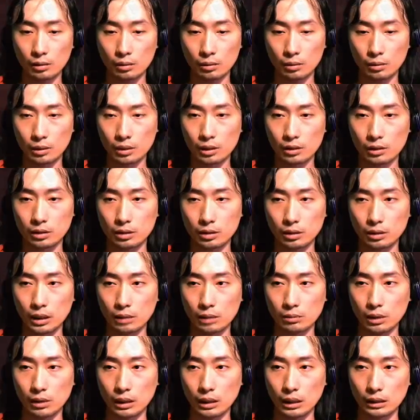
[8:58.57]
We can try,
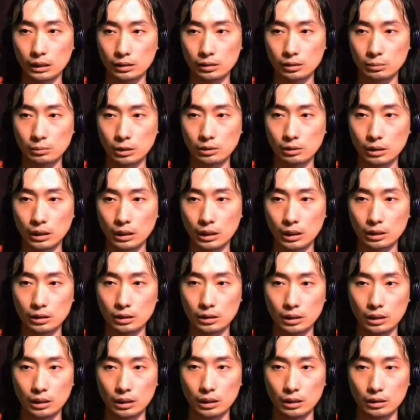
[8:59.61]
but like it's gonna be really hard
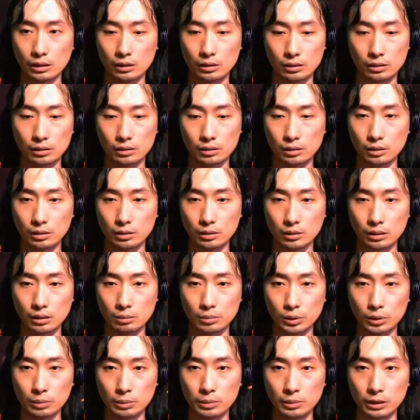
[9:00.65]
to deal with the
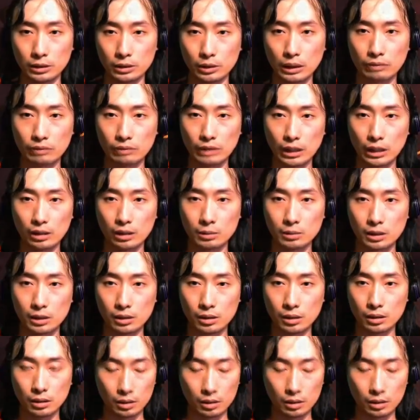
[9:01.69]
booping. Do you have Night Helmet?